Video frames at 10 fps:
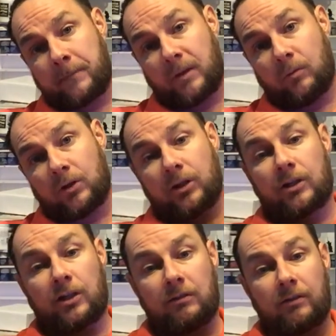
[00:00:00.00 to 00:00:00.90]
watching a
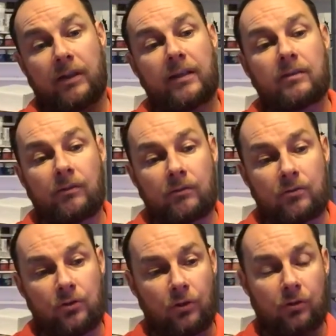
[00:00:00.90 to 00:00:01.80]
channel that isn't
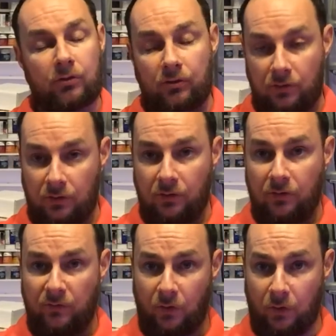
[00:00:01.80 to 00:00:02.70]
just
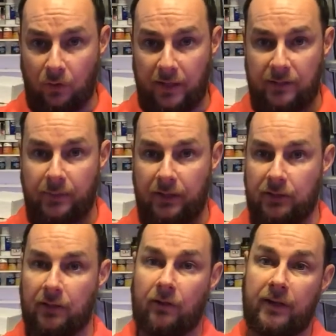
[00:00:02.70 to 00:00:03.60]
for
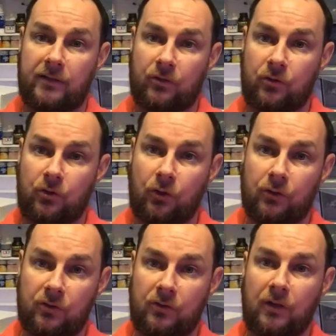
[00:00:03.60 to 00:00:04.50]
SBG or isn't
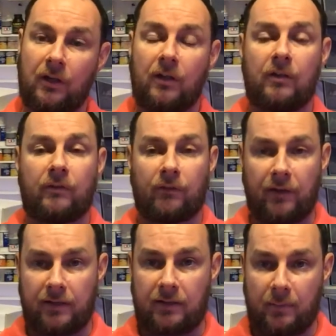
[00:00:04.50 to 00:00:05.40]
just for
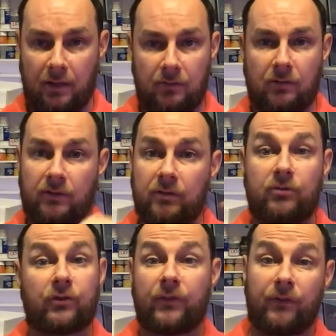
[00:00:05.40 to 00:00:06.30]
fantasy battles or isn't
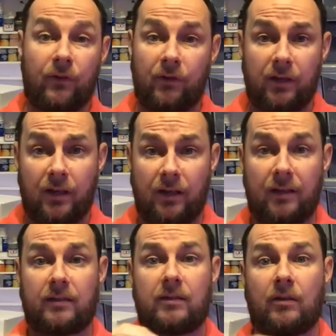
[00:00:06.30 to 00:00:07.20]
just for
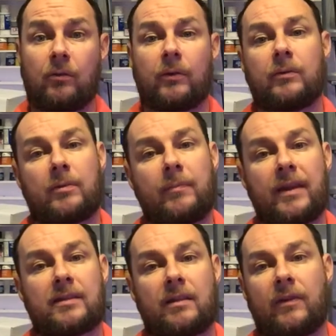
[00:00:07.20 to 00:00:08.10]
40k. It's, you know, it's a
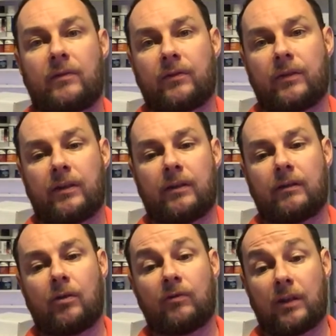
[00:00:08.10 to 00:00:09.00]
mix of everything, and
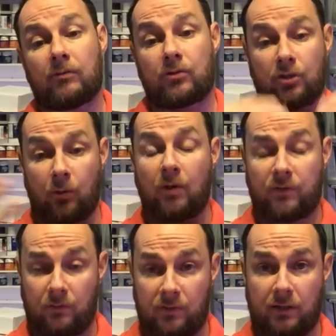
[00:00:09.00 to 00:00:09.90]
hopefully it will show off
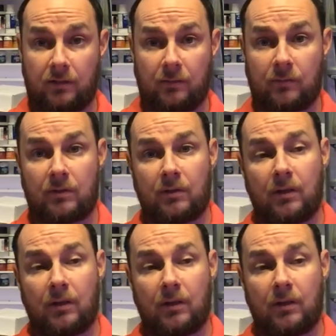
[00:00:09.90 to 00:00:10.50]
some systems